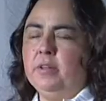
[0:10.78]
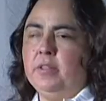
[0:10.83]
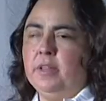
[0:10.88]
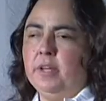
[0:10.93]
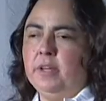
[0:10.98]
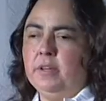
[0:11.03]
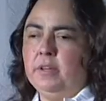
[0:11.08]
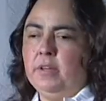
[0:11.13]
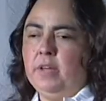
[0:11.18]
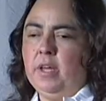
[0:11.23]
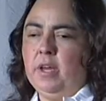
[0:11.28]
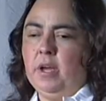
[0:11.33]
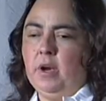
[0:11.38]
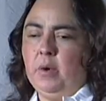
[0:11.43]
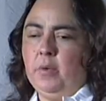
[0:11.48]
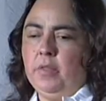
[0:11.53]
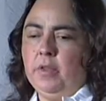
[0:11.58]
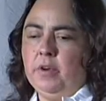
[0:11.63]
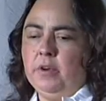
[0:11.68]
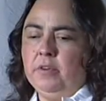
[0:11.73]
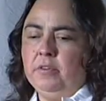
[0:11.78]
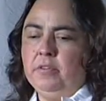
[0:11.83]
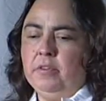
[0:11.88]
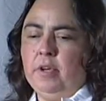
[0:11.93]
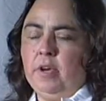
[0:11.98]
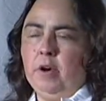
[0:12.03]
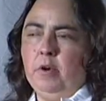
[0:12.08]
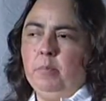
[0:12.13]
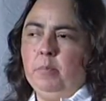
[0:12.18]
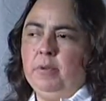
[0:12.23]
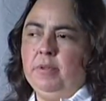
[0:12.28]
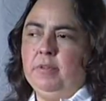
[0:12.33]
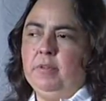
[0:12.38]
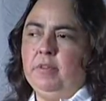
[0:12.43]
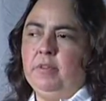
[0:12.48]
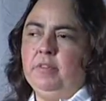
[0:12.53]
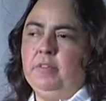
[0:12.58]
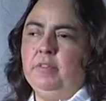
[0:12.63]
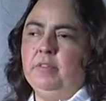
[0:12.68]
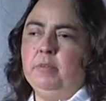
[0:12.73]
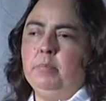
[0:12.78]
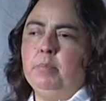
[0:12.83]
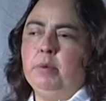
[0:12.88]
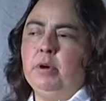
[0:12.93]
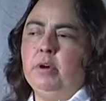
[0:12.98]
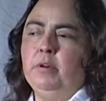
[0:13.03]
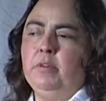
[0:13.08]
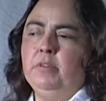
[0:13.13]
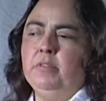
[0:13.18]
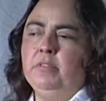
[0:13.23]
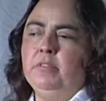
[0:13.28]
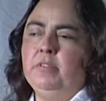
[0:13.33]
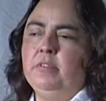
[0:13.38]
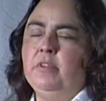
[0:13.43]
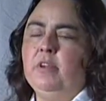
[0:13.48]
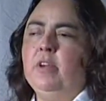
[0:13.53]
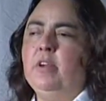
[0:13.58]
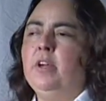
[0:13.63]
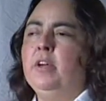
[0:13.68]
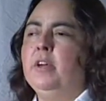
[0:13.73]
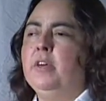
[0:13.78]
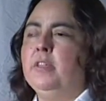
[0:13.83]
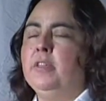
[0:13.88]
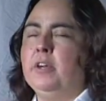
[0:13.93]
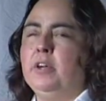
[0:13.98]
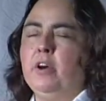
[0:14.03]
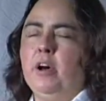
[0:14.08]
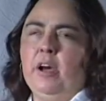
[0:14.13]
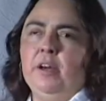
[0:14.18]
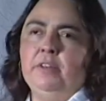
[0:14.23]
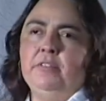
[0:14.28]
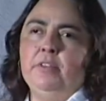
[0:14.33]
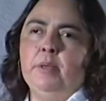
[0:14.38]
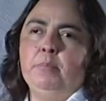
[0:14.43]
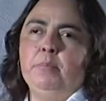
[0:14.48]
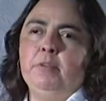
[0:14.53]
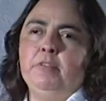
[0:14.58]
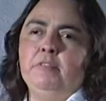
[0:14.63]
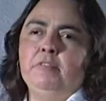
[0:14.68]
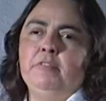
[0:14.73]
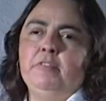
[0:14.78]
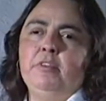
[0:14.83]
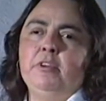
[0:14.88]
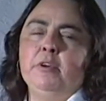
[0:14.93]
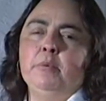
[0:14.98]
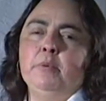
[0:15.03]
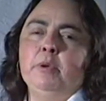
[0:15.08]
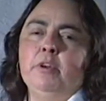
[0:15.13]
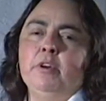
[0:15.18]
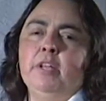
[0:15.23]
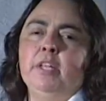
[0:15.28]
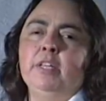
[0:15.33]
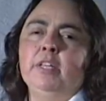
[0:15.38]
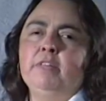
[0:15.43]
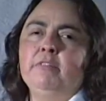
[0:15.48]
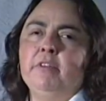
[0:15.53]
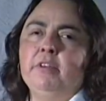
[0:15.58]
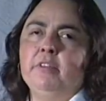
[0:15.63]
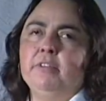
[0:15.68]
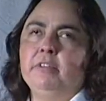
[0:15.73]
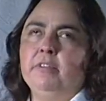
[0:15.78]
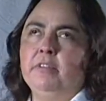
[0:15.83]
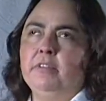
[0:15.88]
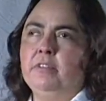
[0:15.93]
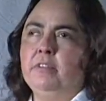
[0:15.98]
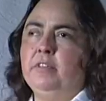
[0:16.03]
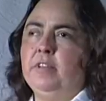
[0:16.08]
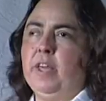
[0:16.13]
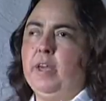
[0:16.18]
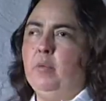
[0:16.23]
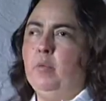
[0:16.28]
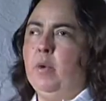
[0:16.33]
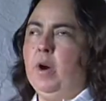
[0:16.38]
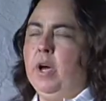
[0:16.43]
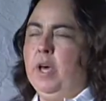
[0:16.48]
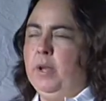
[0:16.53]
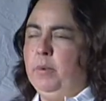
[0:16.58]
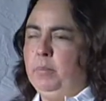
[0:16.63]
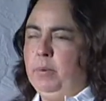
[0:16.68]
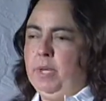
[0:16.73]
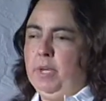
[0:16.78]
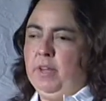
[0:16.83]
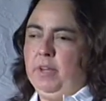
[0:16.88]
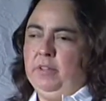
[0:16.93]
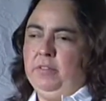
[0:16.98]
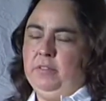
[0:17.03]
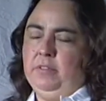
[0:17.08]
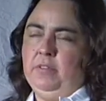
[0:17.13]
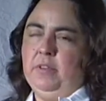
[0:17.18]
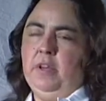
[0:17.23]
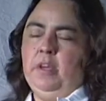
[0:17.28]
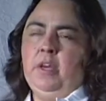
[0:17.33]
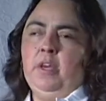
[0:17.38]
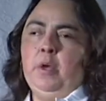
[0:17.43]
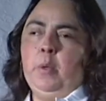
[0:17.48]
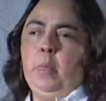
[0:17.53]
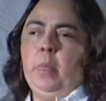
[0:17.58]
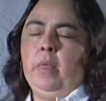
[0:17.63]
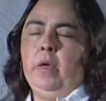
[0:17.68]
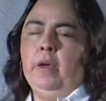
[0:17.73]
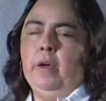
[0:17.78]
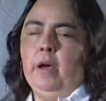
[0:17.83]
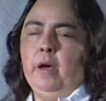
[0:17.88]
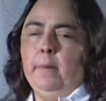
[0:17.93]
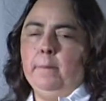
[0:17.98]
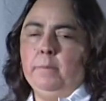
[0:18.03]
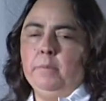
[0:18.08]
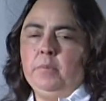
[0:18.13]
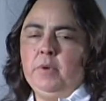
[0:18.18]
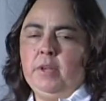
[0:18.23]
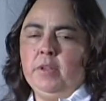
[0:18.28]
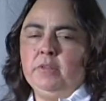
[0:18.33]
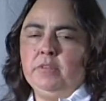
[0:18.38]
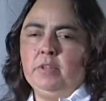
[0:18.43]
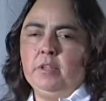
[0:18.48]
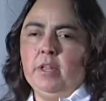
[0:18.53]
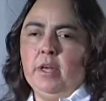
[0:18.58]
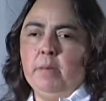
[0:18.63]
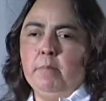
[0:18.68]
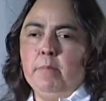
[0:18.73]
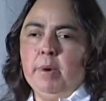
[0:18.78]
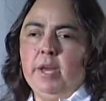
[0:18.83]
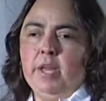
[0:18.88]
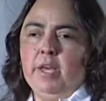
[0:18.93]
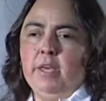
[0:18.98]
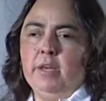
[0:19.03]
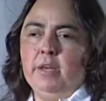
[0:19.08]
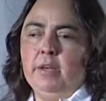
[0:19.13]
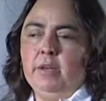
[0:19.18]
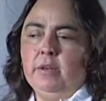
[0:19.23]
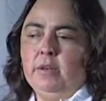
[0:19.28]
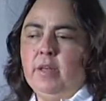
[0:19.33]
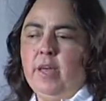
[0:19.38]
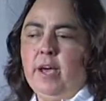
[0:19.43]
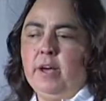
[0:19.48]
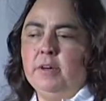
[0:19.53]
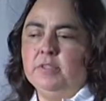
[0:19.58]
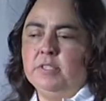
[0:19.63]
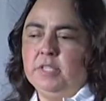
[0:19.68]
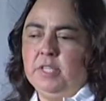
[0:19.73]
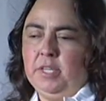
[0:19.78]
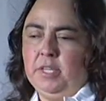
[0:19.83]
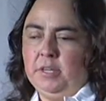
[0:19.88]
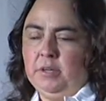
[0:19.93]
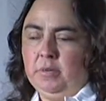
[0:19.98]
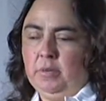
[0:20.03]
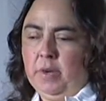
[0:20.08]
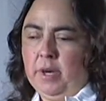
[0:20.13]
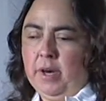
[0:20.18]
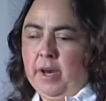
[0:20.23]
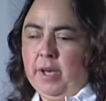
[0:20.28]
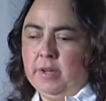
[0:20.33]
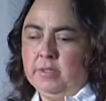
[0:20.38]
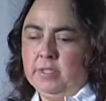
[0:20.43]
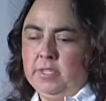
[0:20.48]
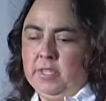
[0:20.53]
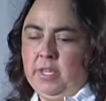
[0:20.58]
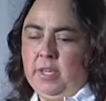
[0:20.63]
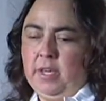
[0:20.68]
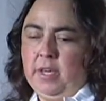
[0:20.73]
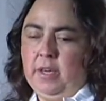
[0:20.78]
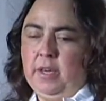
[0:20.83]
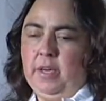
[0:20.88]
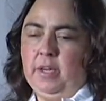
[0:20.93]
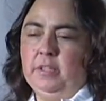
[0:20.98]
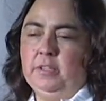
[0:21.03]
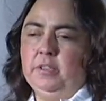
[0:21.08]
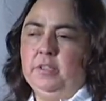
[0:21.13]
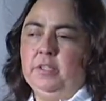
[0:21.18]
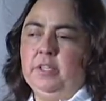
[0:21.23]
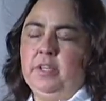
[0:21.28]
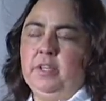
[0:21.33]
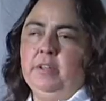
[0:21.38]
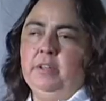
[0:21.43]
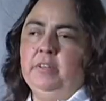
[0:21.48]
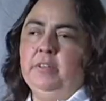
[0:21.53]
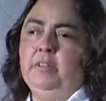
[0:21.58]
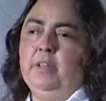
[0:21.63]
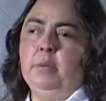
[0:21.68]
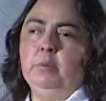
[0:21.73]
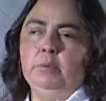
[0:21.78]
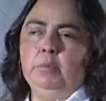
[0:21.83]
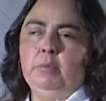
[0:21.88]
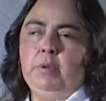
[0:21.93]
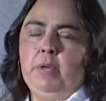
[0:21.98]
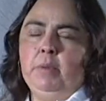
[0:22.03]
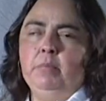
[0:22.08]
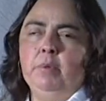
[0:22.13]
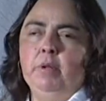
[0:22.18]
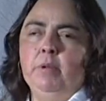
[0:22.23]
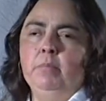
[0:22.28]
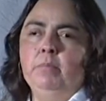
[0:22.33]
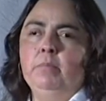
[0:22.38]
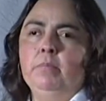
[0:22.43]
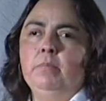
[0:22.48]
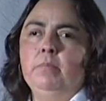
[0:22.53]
that, you know, the nursing home business has opposed the concept of community living since day one because, um, you know, there's a lot of money in housing, warehousing elderly and disabled people.